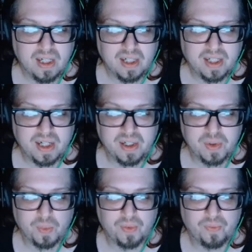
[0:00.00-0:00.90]
10 is
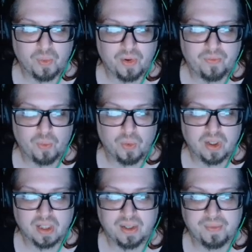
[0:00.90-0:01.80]
1 in 44,
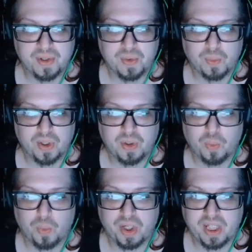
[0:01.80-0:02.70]
11 is 1 in
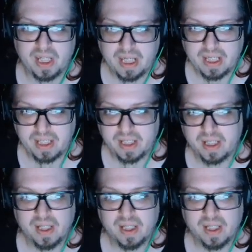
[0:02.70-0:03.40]
28.